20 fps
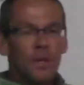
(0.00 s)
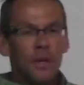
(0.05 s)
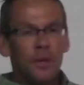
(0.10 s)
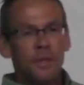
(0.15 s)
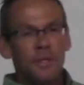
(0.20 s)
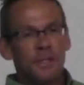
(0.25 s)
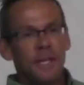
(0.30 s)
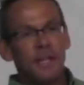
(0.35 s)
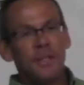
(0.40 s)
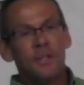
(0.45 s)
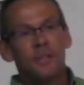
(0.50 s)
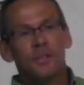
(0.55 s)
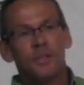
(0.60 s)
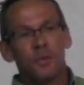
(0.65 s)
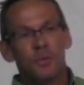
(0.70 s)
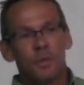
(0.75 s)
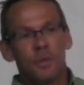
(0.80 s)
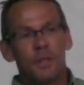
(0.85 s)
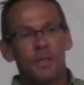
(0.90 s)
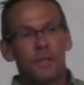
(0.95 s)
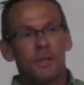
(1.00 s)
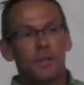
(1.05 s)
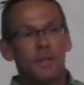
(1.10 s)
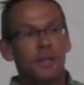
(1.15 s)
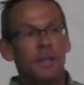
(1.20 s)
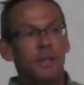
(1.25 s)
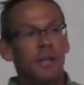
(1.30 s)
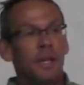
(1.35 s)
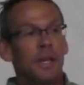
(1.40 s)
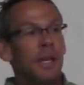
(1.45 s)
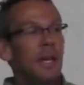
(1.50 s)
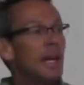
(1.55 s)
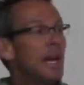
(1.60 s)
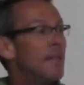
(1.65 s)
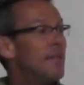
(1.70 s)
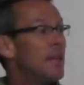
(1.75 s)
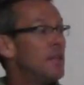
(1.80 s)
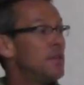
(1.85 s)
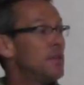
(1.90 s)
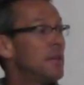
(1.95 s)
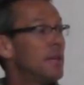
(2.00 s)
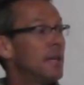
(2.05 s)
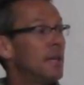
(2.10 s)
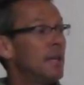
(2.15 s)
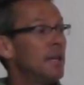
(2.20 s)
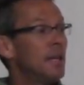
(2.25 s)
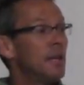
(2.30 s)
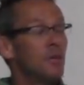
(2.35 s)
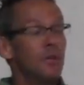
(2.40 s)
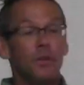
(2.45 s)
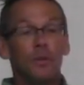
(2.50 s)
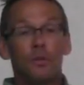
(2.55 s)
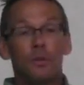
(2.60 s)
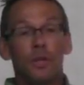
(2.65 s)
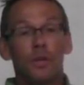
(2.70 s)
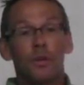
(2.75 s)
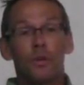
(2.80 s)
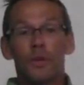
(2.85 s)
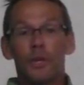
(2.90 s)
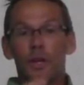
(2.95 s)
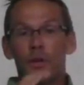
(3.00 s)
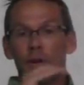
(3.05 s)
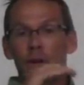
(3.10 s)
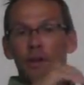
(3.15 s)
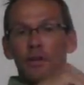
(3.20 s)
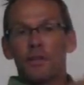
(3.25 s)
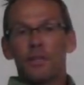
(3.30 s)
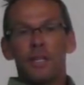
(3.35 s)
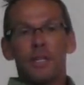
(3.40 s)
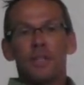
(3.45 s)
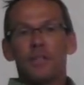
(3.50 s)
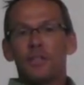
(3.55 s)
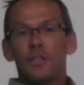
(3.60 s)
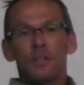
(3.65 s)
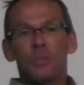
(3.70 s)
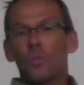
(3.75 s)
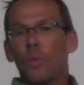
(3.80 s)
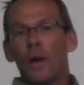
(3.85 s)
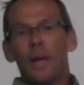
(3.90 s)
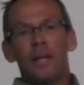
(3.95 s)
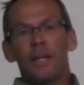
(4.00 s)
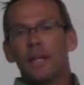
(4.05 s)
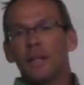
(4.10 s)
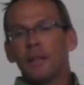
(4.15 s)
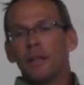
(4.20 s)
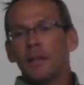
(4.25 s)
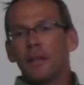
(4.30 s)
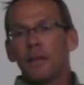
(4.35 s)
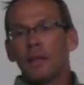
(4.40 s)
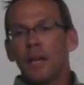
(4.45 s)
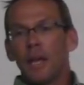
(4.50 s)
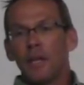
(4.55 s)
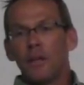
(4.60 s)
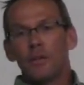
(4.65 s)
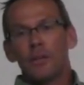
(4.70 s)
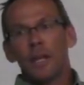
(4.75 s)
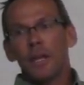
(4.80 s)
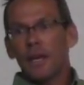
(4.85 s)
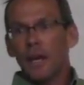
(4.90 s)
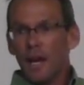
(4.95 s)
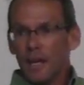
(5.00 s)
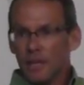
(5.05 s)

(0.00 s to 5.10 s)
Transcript: Your intentions are really good, and then you get in here and you literally, your energy is just waning. And you're like,